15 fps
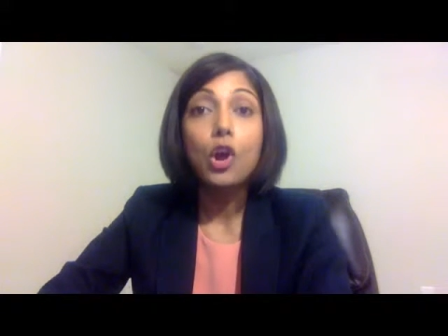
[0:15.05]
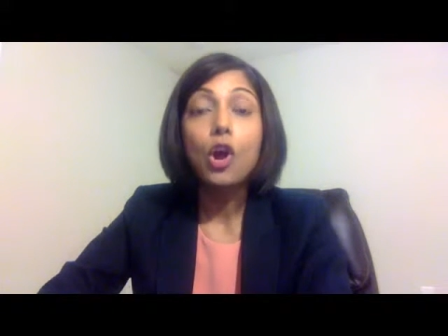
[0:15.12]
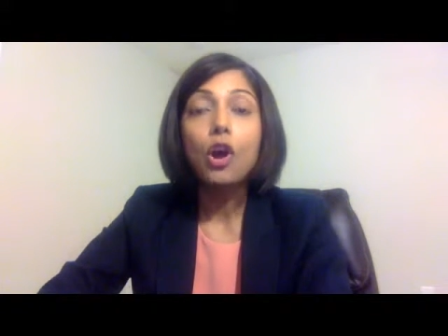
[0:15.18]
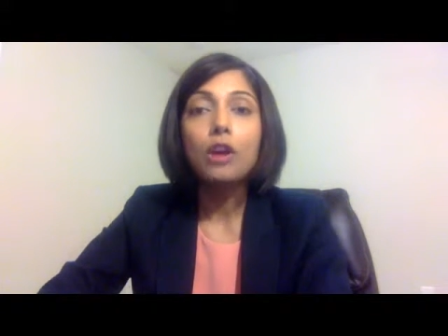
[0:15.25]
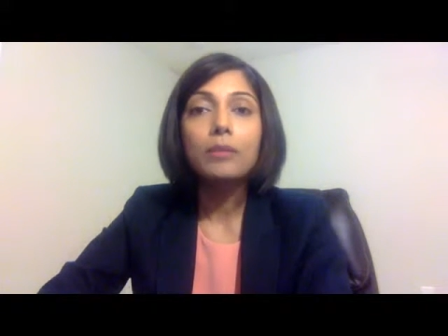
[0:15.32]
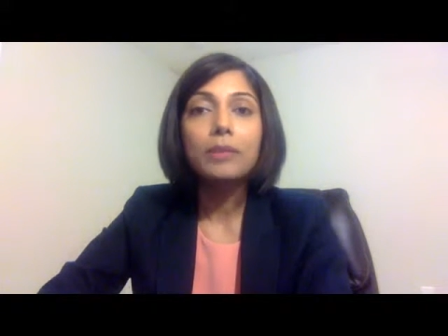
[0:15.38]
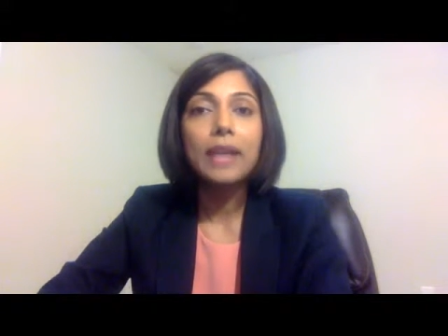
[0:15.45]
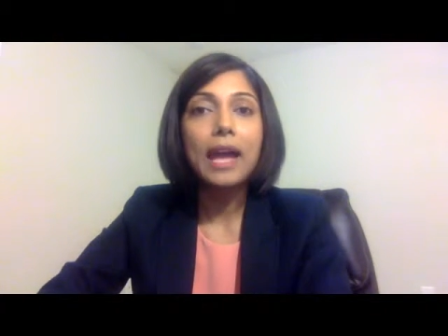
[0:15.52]

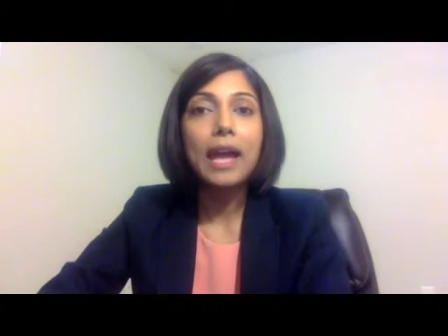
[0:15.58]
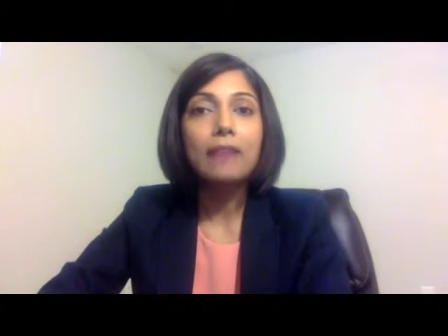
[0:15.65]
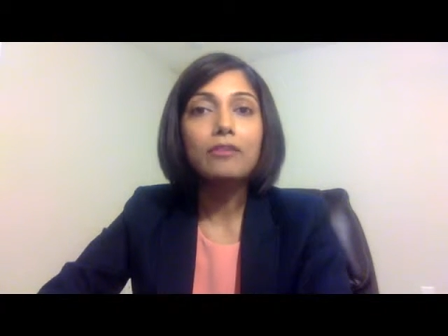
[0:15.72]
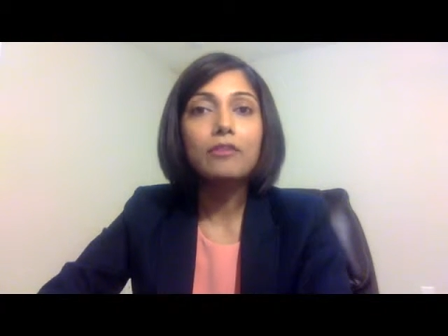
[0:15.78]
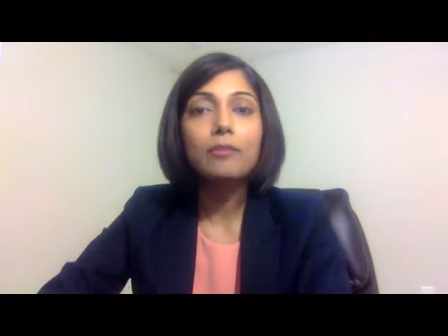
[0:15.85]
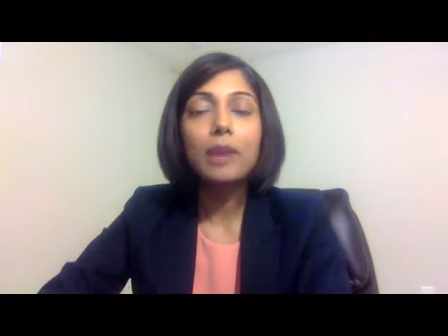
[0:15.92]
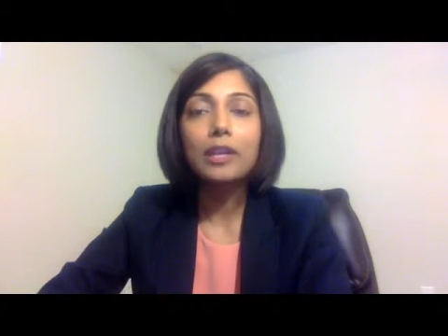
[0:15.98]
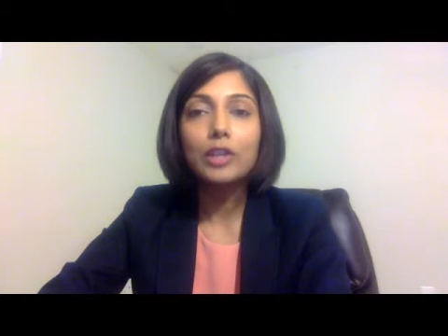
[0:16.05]
On behalf
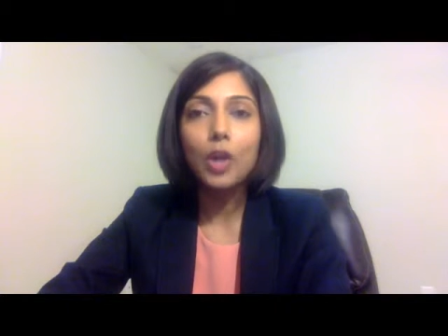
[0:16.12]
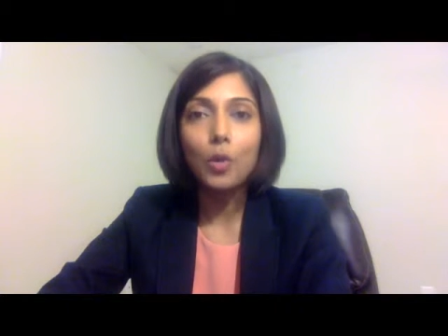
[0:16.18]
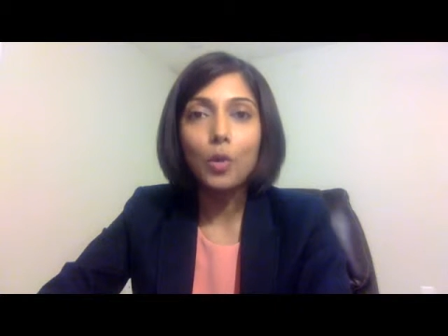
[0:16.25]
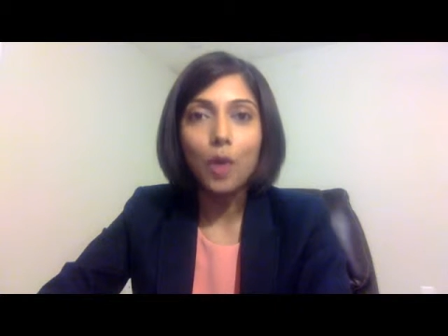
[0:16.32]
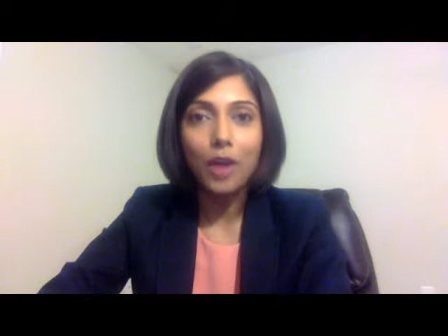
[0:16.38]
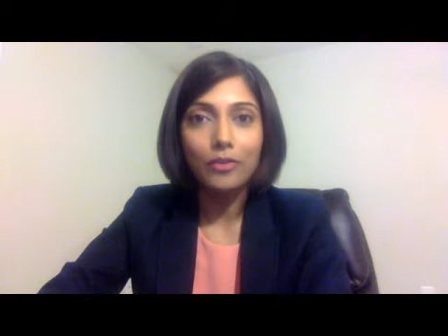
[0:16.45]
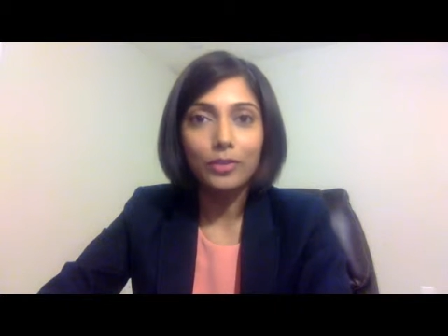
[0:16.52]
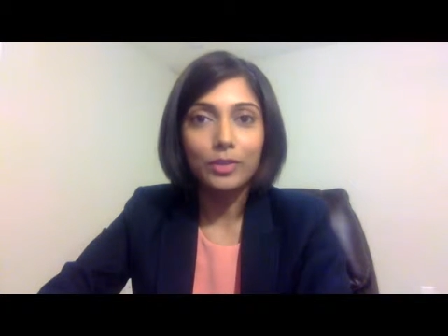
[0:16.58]
of my
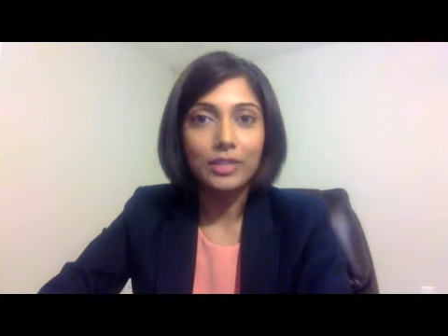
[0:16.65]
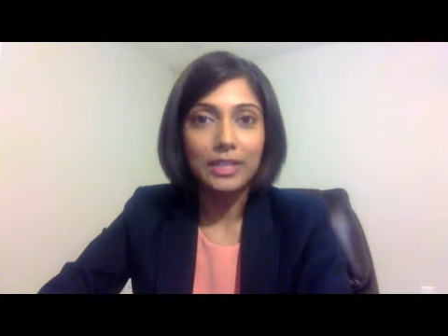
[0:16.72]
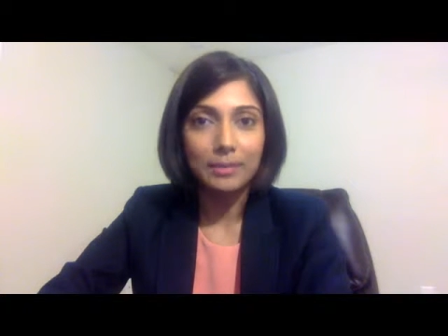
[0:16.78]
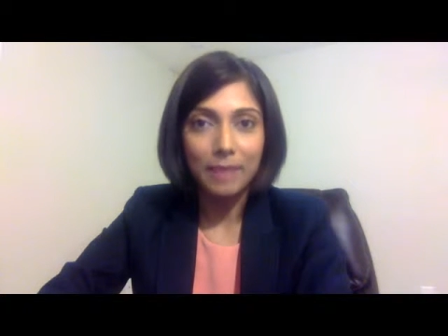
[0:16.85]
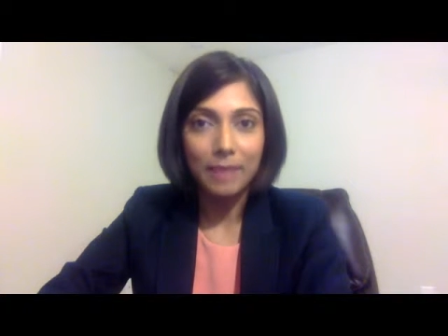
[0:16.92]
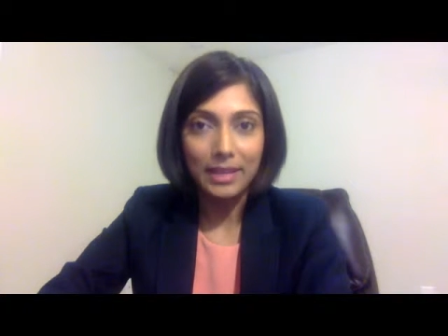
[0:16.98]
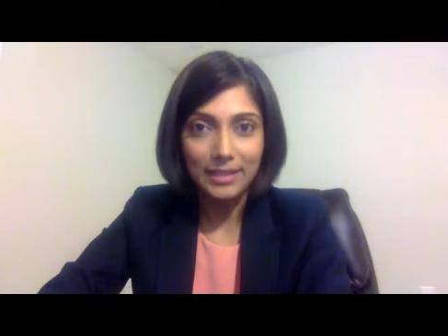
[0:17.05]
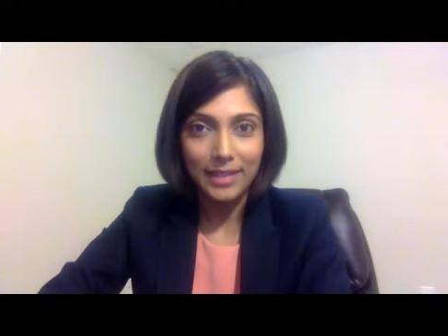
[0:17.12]
co-authors and
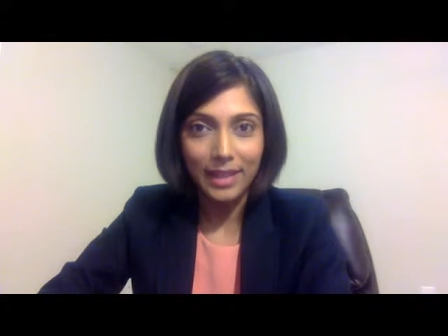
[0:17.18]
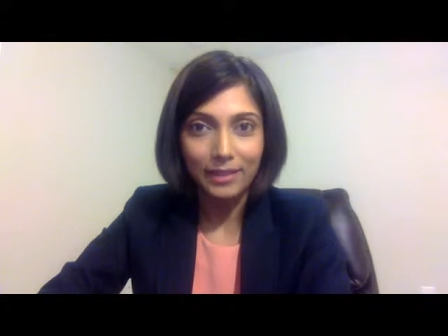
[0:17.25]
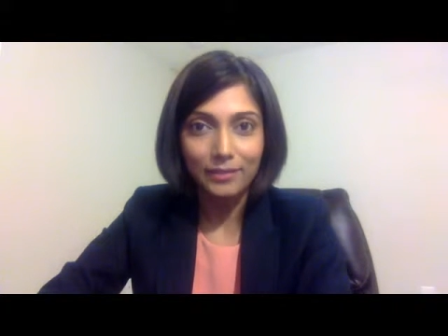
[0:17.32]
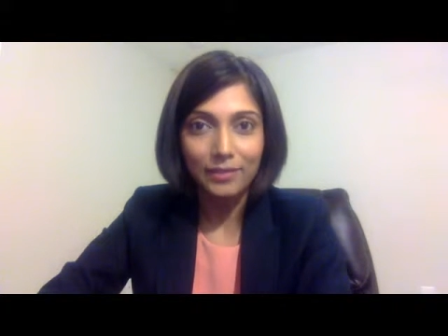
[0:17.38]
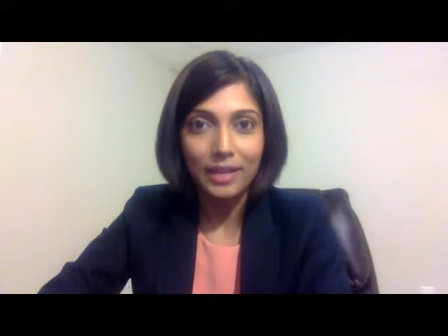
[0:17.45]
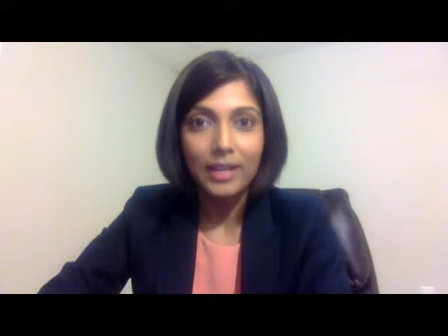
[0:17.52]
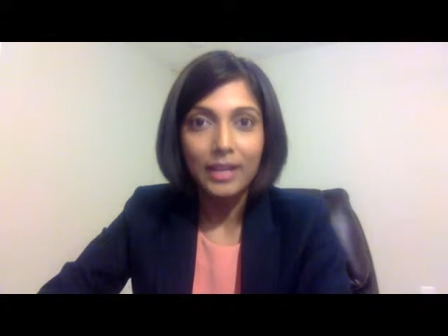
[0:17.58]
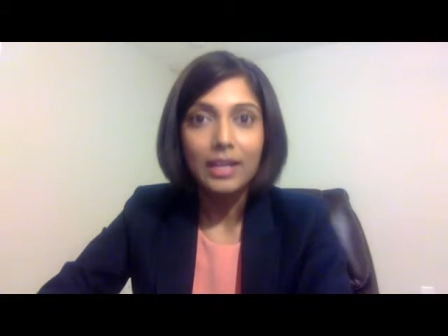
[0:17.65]
myself,